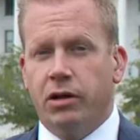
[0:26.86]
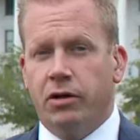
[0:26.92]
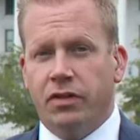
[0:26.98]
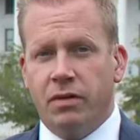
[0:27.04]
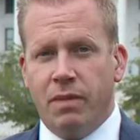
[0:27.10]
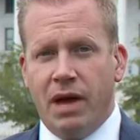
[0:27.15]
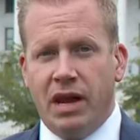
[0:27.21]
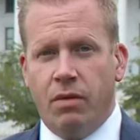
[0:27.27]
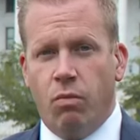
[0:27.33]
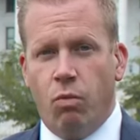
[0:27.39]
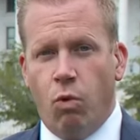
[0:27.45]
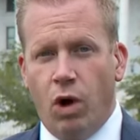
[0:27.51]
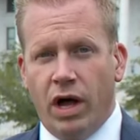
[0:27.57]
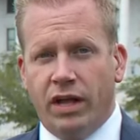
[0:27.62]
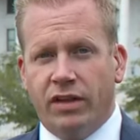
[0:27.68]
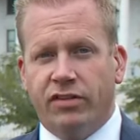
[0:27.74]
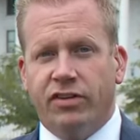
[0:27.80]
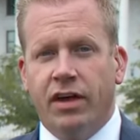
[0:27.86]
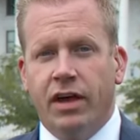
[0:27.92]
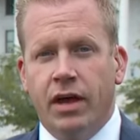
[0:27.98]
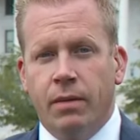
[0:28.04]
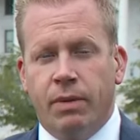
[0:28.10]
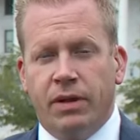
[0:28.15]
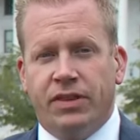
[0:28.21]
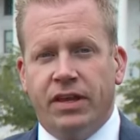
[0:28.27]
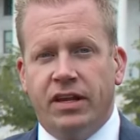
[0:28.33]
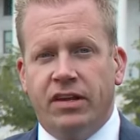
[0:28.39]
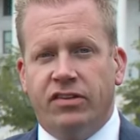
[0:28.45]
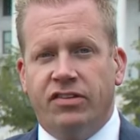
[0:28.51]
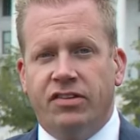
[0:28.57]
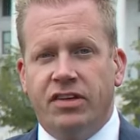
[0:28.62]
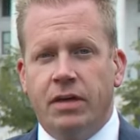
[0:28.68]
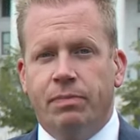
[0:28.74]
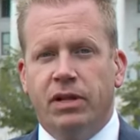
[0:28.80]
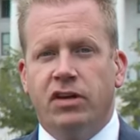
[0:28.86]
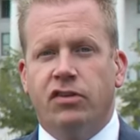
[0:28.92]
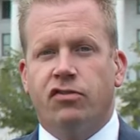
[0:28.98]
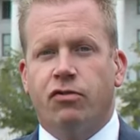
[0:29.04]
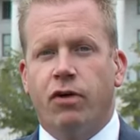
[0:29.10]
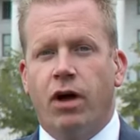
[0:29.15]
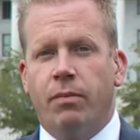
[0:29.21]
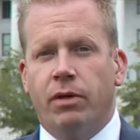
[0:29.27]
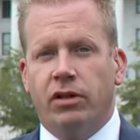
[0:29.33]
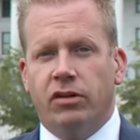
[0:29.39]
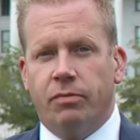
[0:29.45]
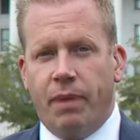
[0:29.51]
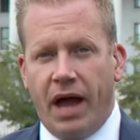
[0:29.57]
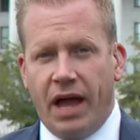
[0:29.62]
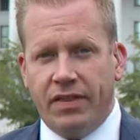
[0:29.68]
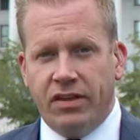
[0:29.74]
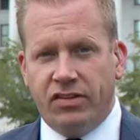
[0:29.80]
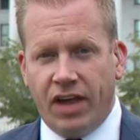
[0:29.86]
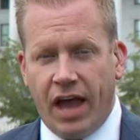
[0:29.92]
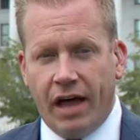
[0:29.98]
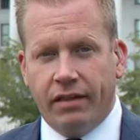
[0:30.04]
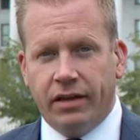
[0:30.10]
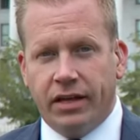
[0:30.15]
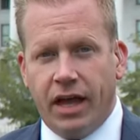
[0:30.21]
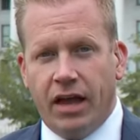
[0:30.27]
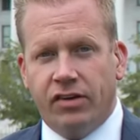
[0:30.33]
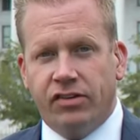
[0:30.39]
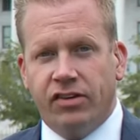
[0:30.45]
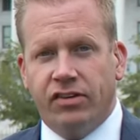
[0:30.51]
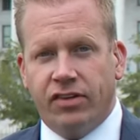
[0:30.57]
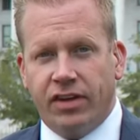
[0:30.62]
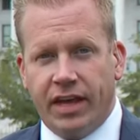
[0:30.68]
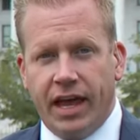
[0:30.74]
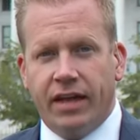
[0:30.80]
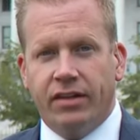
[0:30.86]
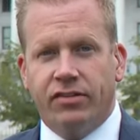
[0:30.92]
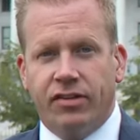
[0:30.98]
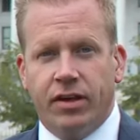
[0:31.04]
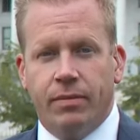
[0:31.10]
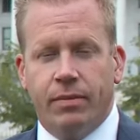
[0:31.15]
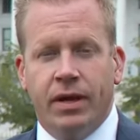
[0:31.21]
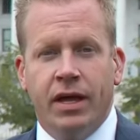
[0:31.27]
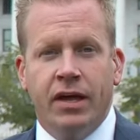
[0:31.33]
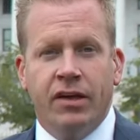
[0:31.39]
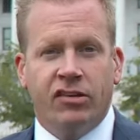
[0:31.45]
He only met him once, but that he's deeply troubled by these allegations against him,